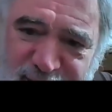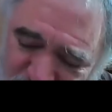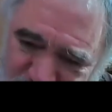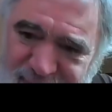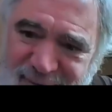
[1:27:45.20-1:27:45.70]
yeah,
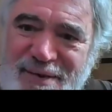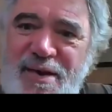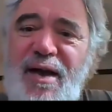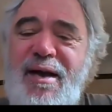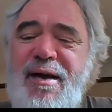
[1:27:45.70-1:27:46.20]

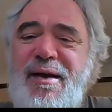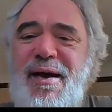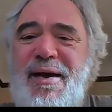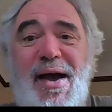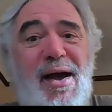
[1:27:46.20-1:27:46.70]
yeah,
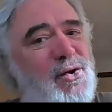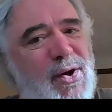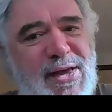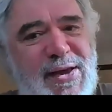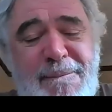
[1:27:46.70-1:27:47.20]
yeah, yeah.
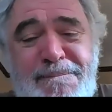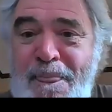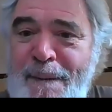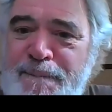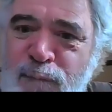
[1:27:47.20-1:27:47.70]
No, I think,
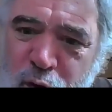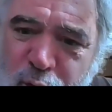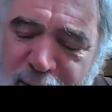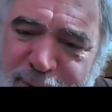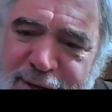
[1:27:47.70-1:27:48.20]

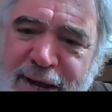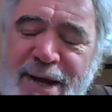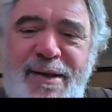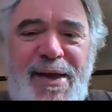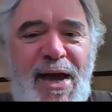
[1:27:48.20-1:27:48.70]
no, I mean,
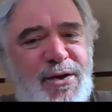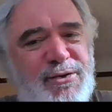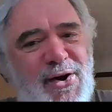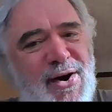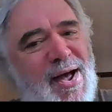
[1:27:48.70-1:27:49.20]
thank
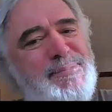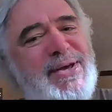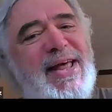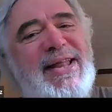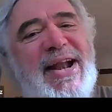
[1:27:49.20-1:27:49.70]
you, Sarah. I
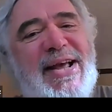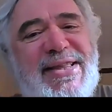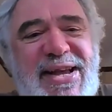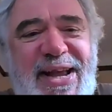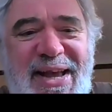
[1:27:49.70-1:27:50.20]
mean, and then I
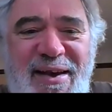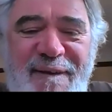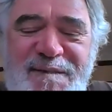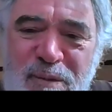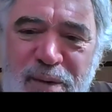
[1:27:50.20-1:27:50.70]
think,
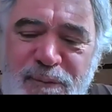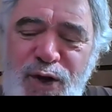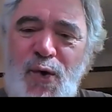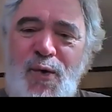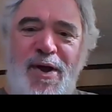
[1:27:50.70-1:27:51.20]

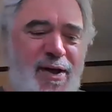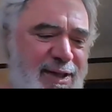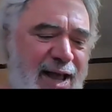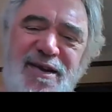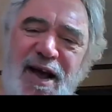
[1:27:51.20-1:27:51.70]
you know,
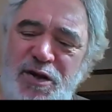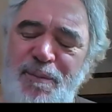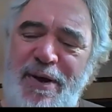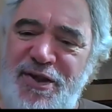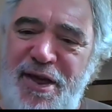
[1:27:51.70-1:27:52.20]
that's I
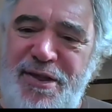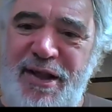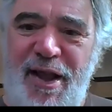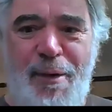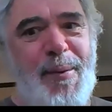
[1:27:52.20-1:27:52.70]
should mention the other
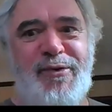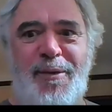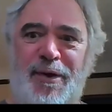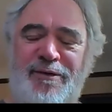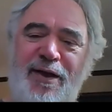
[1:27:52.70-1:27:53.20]
thing. Like people
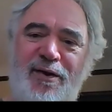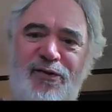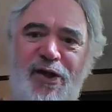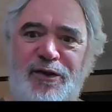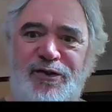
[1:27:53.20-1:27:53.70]
sometimes they
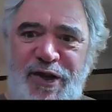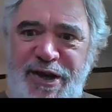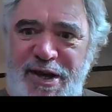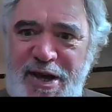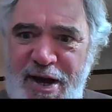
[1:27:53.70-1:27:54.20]
they'll
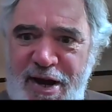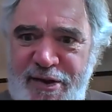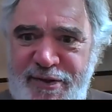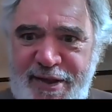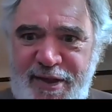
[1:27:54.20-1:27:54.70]
see
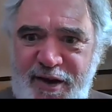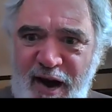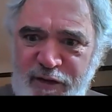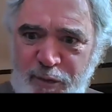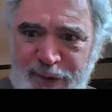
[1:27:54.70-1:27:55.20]
that the
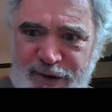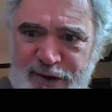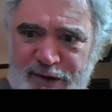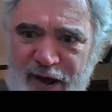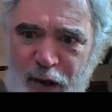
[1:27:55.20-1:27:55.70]
government
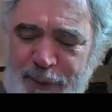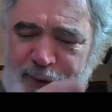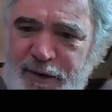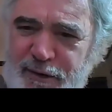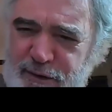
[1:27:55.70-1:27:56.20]
is
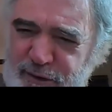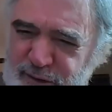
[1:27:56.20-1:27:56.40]
helping